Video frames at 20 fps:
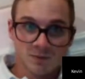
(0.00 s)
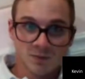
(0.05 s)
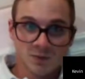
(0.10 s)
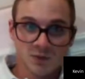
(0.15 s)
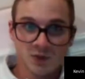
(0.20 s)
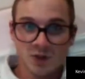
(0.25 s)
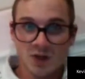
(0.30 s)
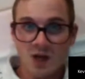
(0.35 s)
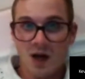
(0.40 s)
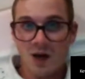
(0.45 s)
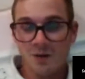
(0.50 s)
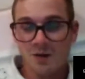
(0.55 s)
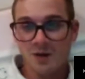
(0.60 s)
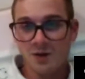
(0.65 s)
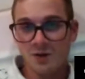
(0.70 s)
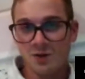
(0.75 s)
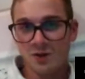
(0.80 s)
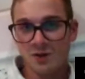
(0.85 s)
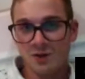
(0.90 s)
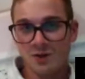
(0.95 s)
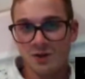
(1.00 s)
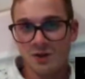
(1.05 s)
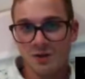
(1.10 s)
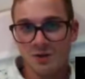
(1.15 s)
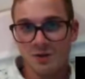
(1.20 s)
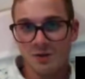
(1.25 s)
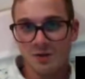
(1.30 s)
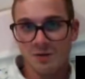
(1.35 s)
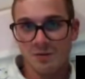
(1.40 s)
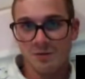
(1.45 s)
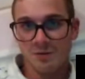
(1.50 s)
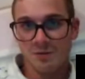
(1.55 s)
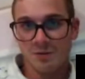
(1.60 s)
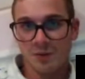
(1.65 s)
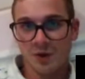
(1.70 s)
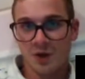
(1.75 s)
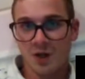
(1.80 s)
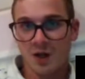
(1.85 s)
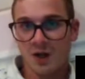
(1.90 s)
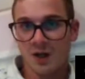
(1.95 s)
so yeah, I mean you just
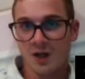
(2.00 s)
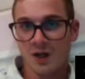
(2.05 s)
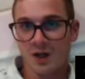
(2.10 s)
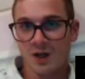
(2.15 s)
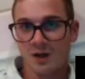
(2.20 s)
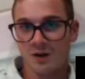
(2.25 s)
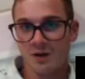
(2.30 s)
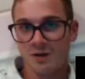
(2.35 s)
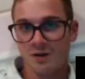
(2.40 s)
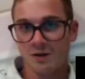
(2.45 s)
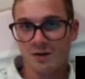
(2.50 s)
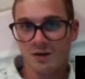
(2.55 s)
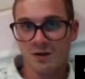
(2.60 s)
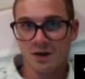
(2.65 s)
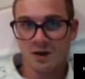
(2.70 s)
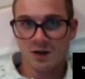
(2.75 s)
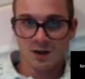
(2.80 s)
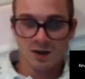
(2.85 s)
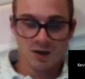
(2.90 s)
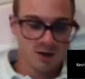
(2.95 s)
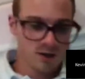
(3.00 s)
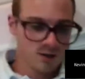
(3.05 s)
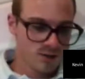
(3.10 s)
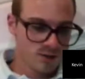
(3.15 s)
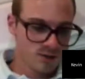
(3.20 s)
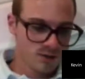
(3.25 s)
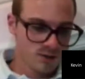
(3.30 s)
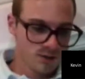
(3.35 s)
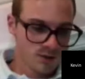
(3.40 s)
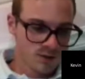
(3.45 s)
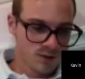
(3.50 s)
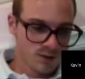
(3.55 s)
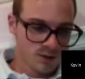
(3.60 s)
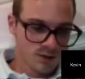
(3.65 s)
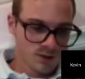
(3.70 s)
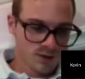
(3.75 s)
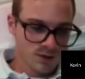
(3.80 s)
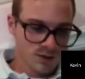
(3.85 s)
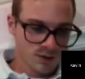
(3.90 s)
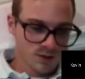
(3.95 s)
plug in the
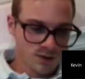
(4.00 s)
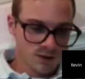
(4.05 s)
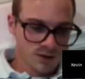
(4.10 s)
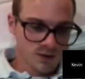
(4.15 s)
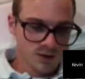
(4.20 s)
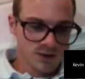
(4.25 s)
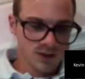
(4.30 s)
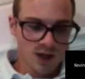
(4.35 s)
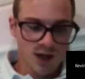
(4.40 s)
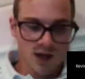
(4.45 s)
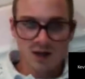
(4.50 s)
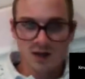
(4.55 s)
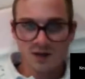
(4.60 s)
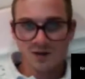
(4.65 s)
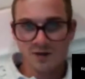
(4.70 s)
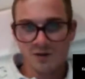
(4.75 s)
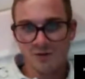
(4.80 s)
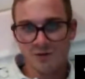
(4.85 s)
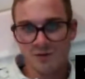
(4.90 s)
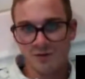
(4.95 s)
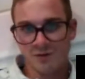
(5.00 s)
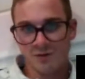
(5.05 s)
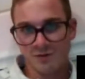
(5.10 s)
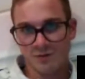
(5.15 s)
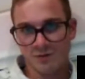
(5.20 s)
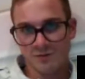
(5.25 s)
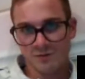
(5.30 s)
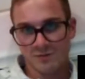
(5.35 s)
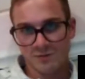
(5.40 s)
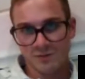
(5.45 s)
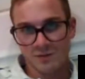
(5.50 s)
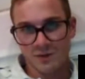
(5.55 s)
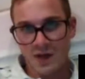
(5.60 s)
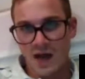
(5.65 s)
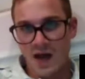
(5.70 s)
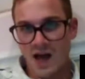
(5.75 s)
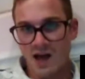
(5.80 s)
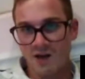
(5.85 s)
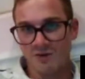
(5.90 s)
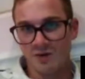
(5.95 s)
sine of
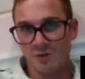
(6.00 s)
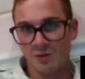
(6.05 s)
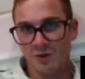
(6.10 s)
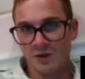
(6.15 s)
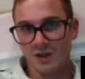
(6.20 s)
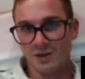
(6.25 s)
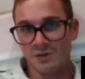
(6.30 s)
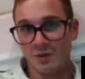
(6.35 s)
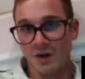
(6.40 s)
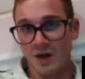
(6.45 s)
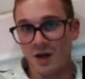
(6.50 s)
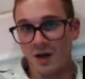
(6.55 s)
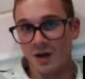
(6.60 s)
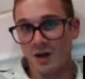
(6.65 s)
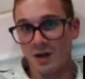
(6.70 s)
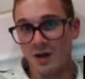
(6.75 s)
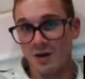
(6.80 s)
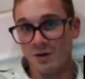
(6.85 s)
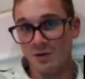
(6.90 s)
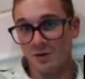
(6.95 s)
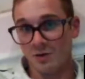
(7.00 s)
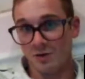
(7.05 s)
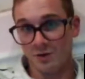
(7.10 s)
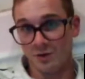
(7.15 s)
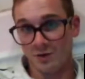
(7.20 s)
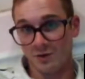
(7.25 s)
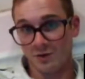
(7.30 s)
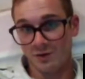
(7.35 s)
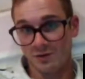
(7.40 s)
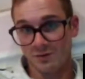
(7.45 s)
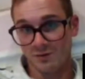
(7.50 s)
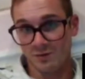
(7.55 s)
alpha plus beta equals